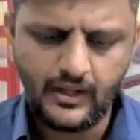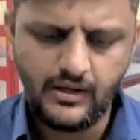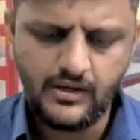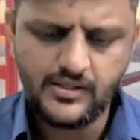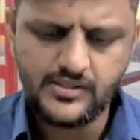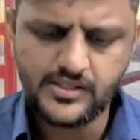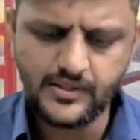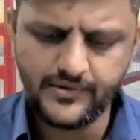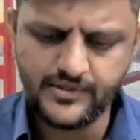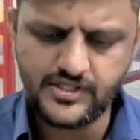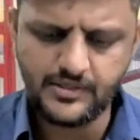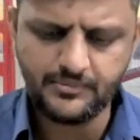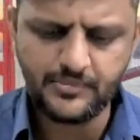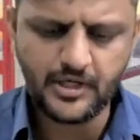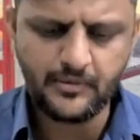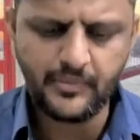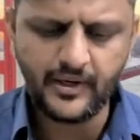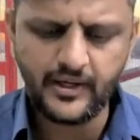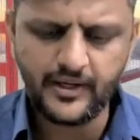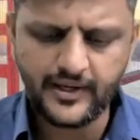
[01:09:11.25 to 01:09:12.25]
Service
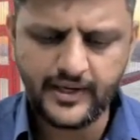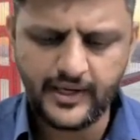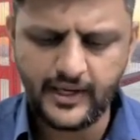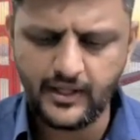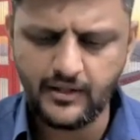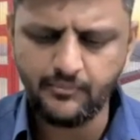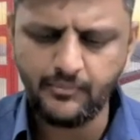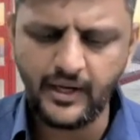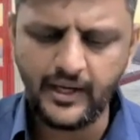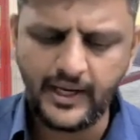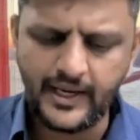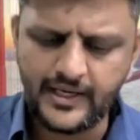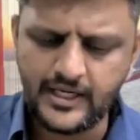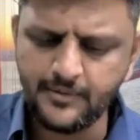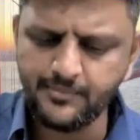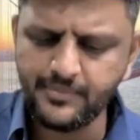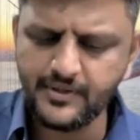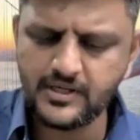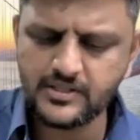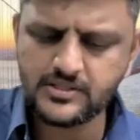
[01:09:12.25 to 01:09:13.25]
supplied by any
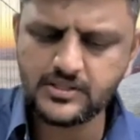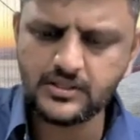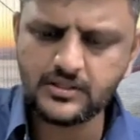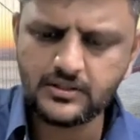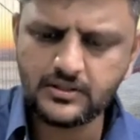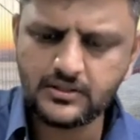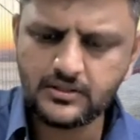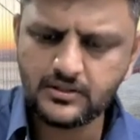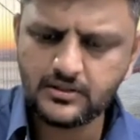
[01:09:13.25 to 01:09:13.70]
person.